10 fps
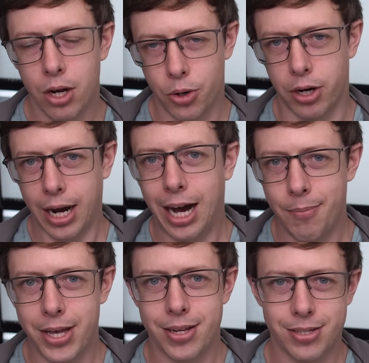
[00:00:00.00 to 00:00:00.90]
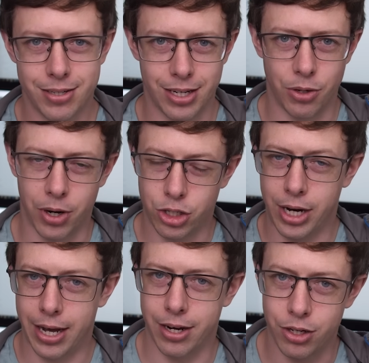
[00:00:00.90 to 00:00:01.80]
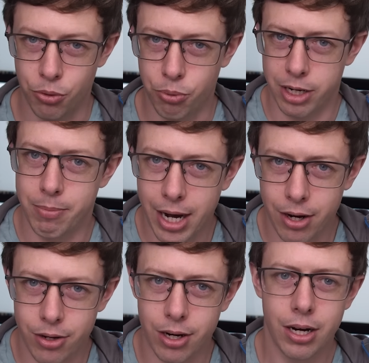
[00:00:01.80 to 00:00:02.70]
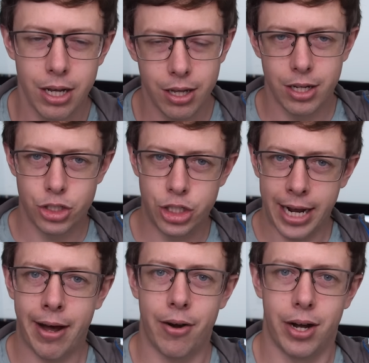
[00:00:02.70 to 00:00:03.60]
or you're a hobbyist and you want to try out a new 3D modeler, check out